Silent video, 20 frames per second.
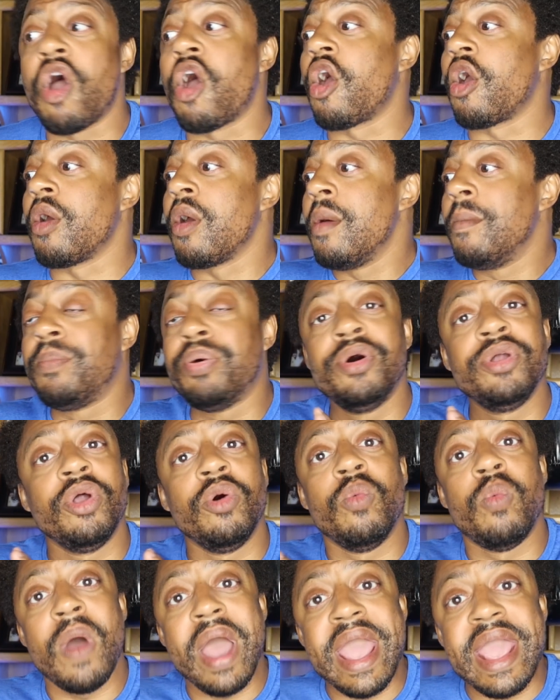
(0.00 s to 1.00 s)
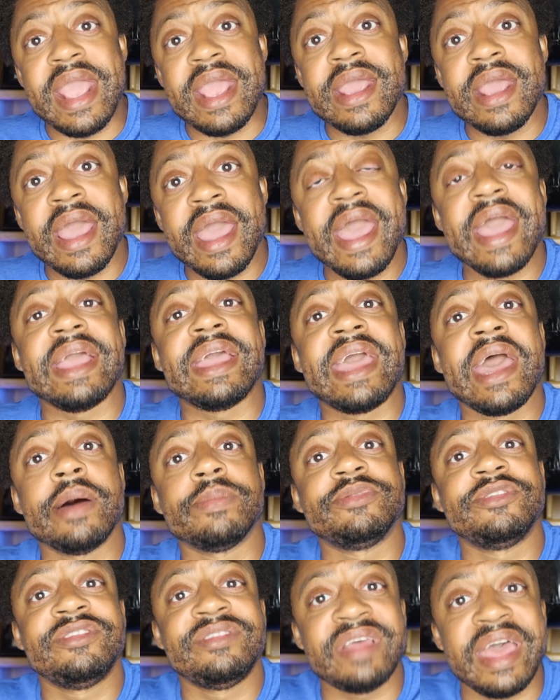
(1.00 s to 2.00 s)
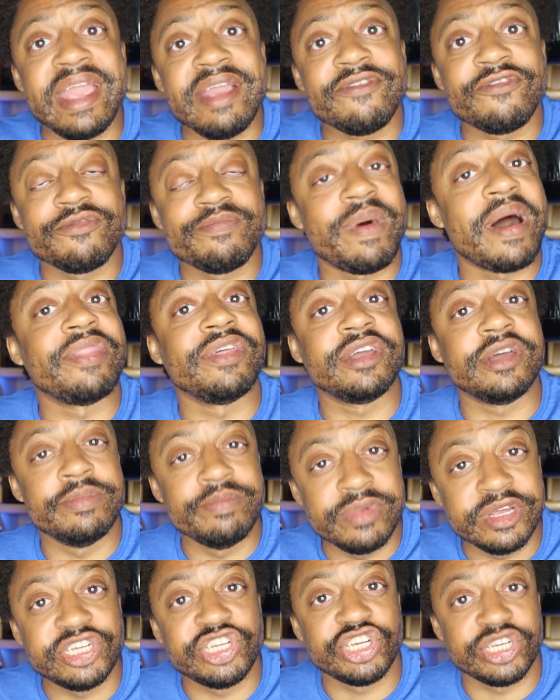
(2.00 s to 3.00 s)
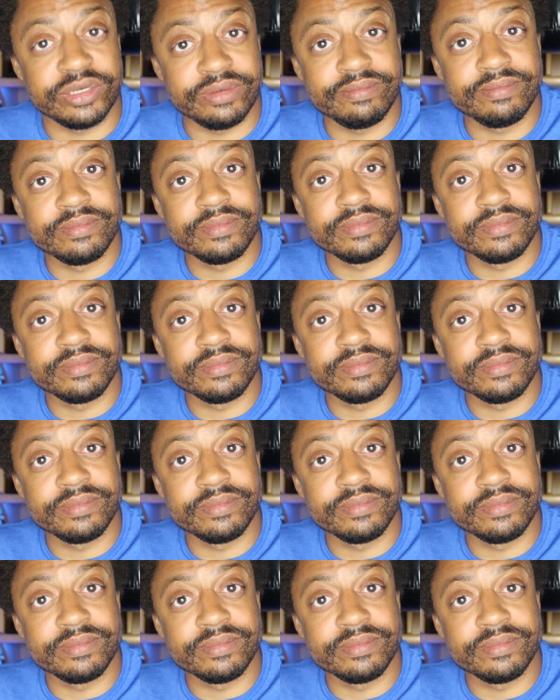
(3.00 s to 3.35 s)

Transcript: are put away and kept safe by the commission.